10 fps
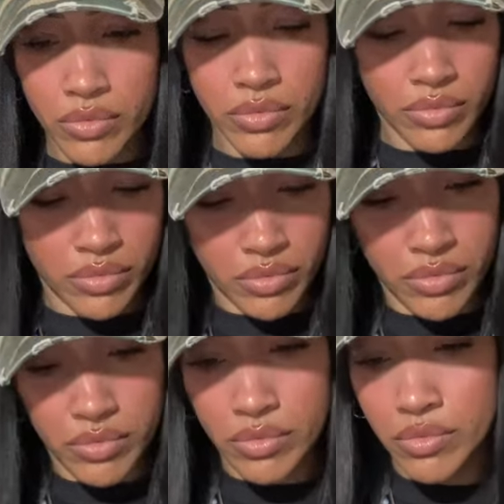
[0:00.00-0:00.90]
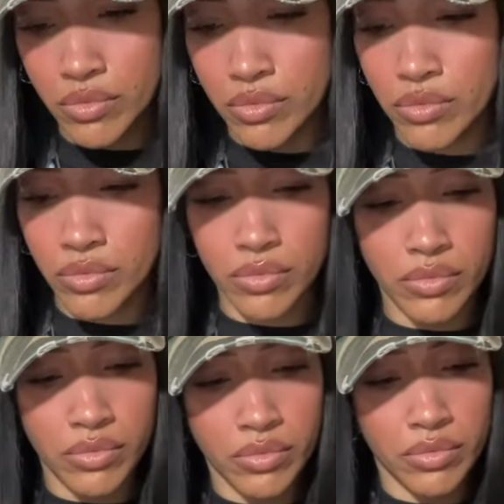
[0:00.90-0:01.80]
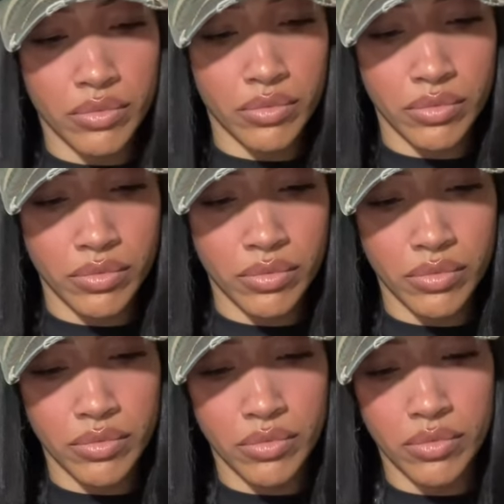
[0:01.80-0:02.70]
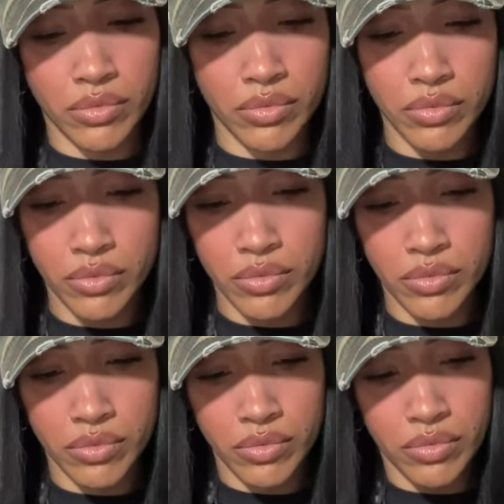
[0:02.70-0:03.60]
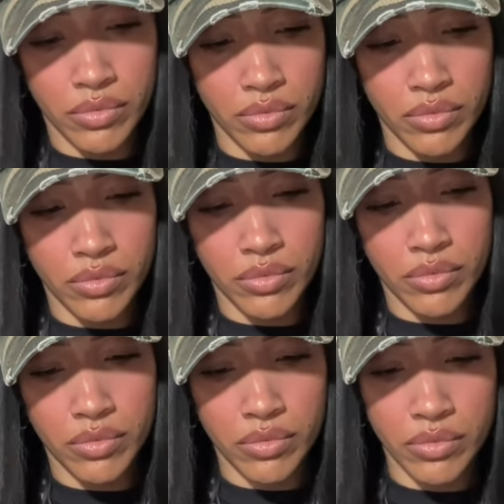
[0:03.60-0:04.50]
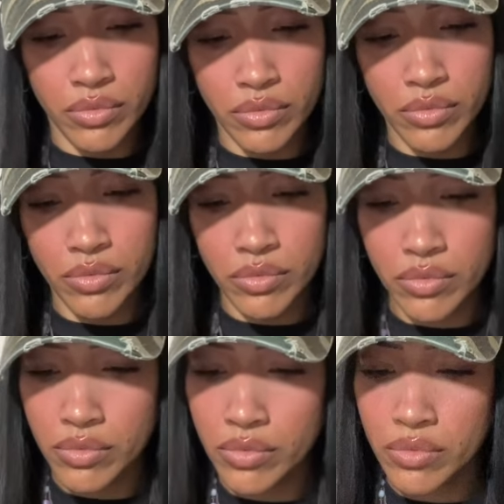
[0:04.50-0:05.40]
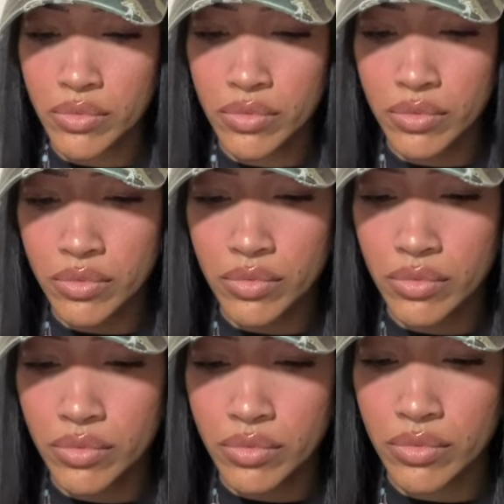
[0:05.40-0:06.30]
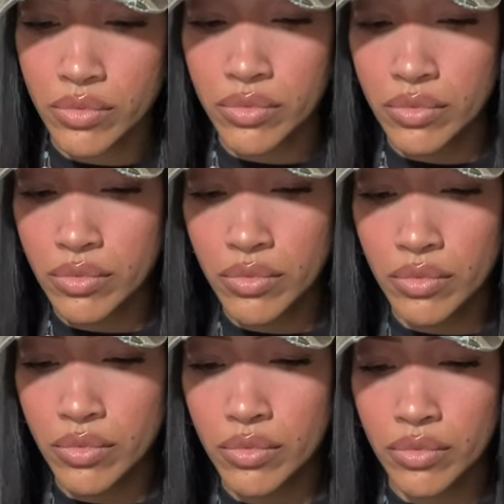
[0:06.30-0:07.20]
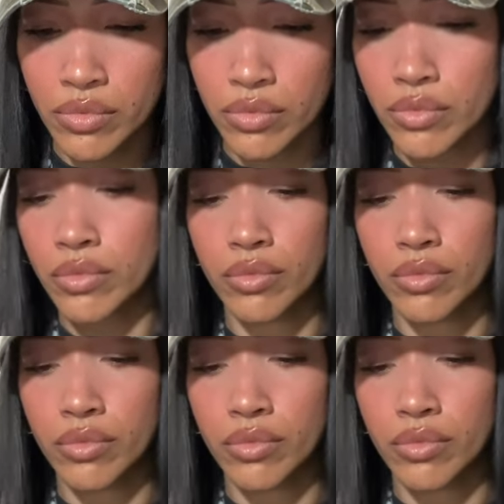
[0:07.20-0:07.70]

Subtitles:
[no speech]